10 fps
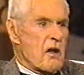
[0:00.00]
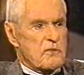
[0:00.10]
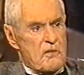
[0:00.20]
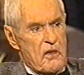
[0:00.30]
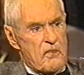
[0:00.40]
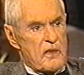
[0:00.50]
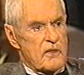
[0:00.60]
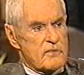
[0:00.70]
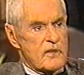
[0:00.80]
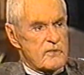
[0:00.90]
Oh, it's
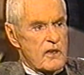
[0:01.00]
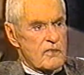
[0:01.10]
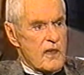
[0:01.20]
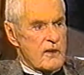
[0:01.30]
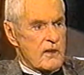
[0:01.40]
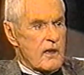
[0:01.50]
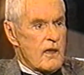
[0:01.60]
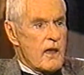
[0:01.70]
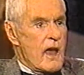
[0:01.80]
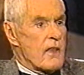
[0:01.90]
nothing, it's just like that.
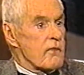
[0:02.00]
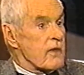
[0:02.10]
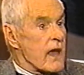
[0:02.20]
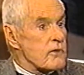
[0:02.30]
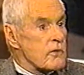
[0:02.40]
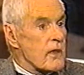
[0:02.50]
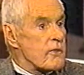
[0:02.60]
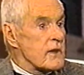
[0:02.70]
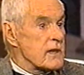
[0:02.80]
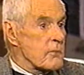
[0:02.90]
And then they can't do
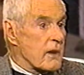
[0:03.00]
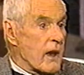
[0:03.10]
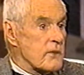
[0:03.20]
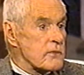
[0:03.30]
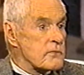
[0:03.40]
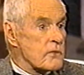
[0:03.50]
that, they demonize it.